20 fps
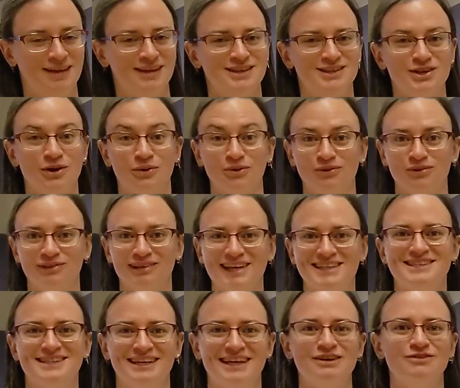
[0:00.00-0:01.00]
So
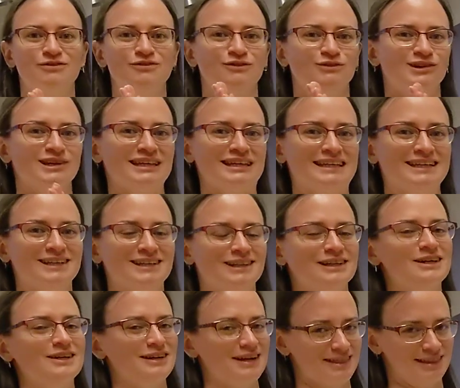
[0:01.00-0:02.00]
let's get really
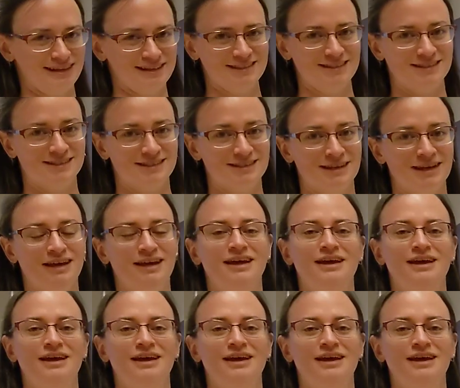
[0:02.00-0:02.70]
clear on this.